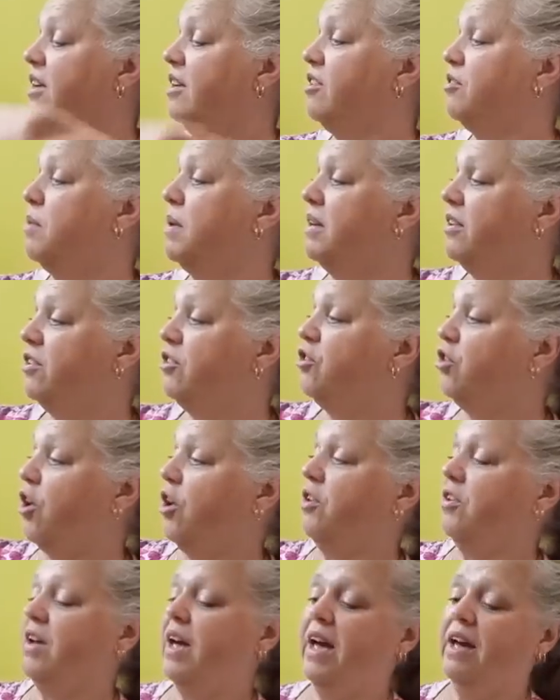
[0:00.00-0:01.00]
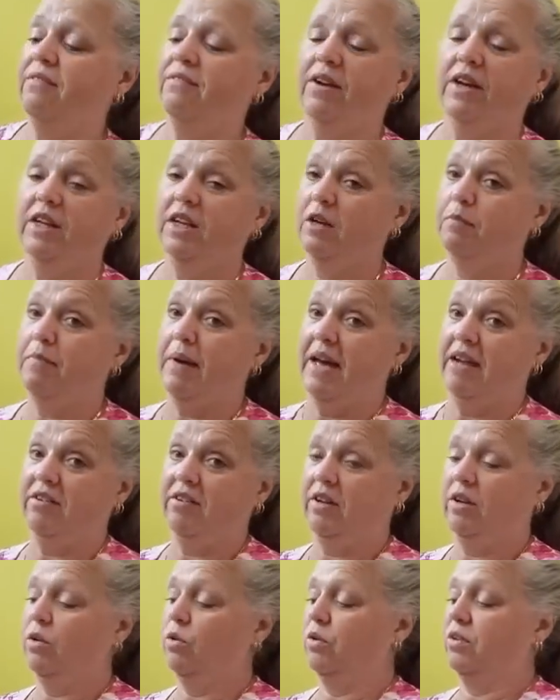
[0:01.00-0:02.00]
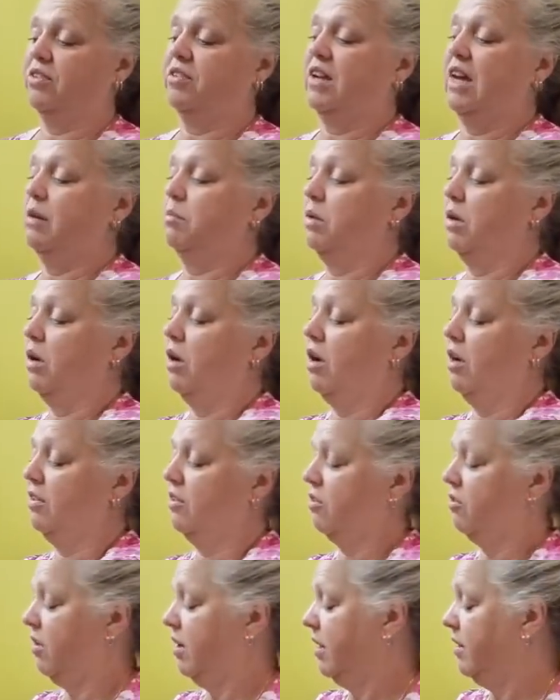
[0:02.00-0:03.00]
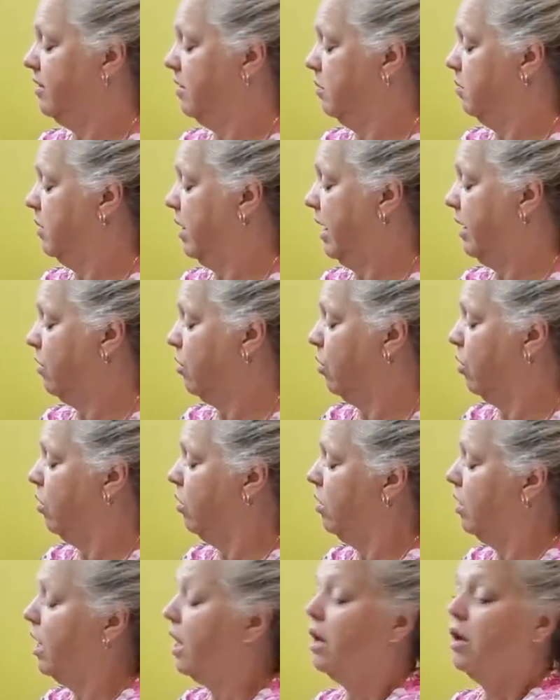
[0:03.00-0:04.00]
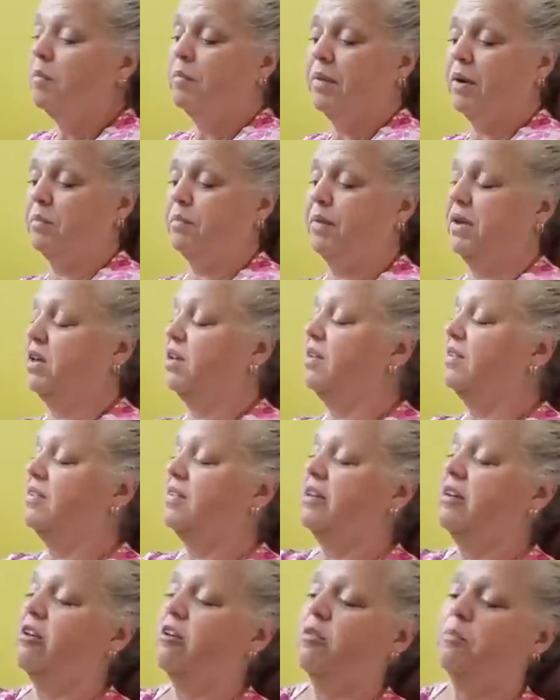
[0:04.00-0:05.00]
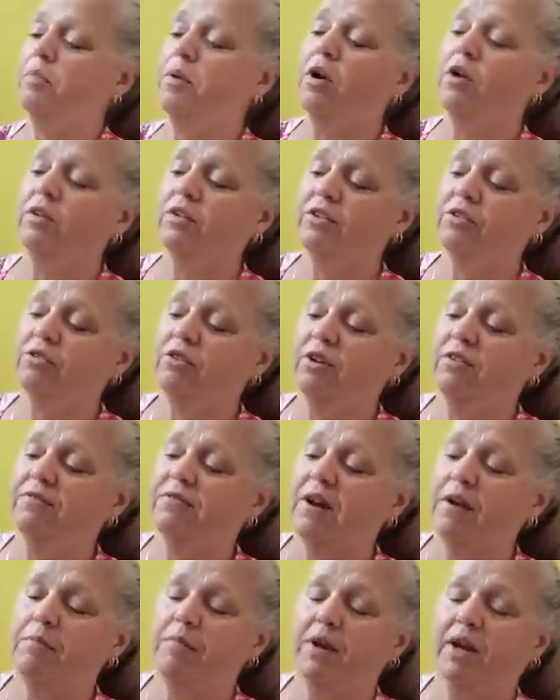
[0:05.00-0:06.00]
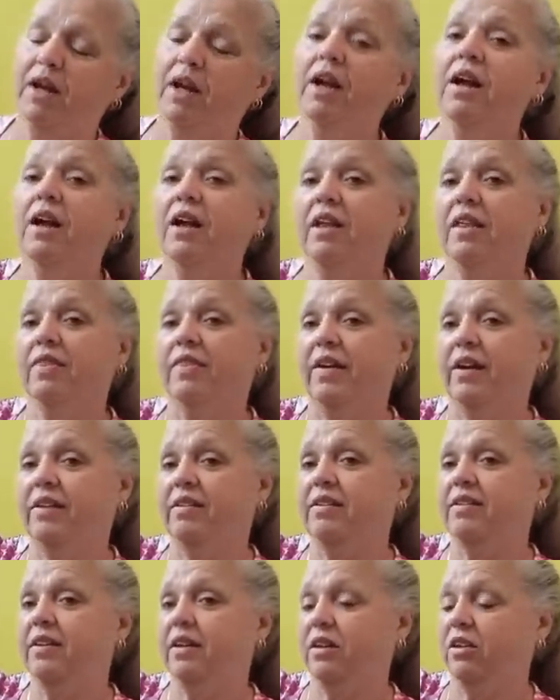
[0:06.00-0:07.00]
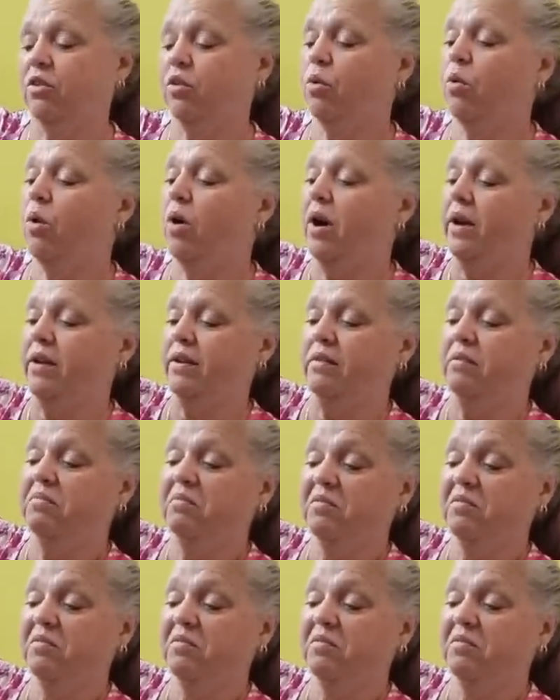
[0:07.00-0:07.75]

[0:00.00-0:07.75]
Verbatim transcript: these ones don't have any batting or stabilizer in them at all, but because they're upholstery fabric, they sit quite